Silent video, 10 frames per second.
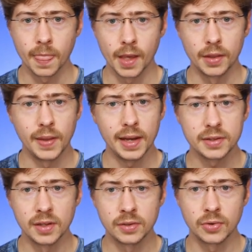The
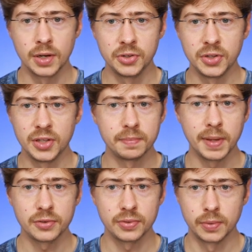AdSense strategy is
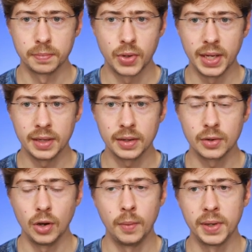best for prank,
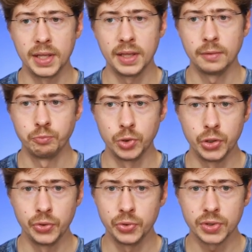comedy,
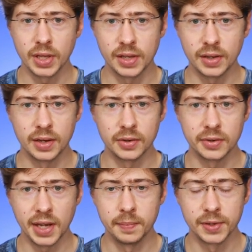news, and
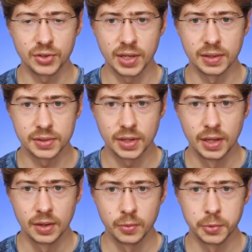entertainment channels,
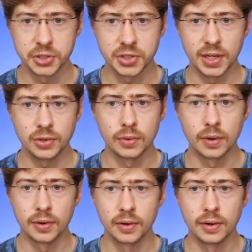which tend to
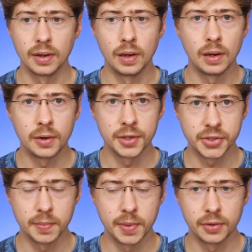garner a large
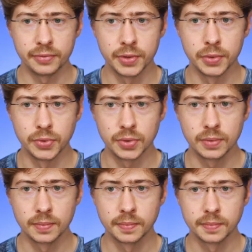amount of views.
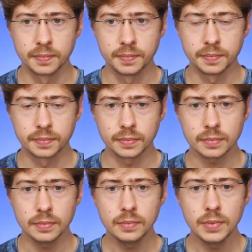
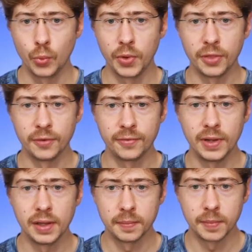With
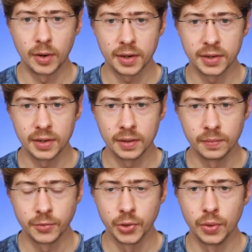affiliate marketing,
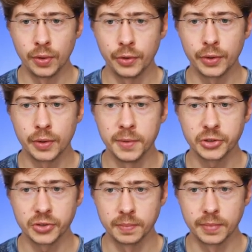you earn a
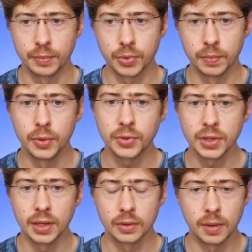commission by
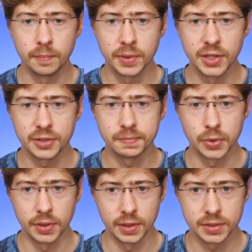promoting a company's
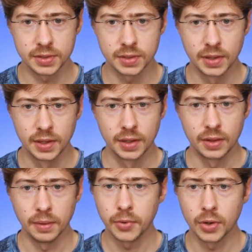products.
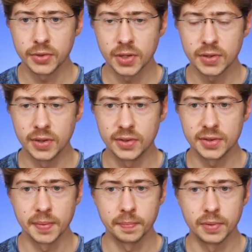The process is
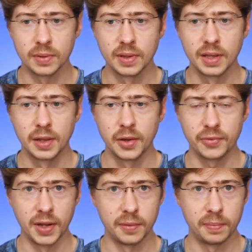simple.
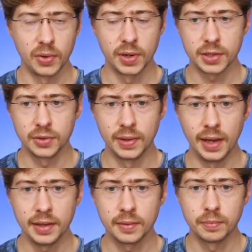Find a product you
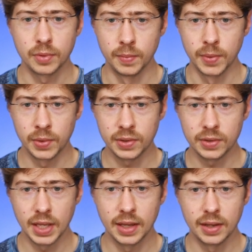like, promote it,
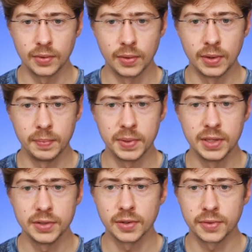and earn a
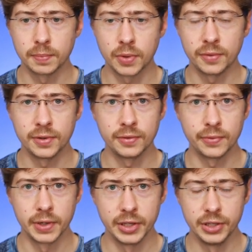piece of the profit
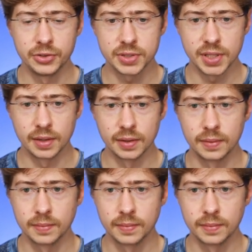for each sale.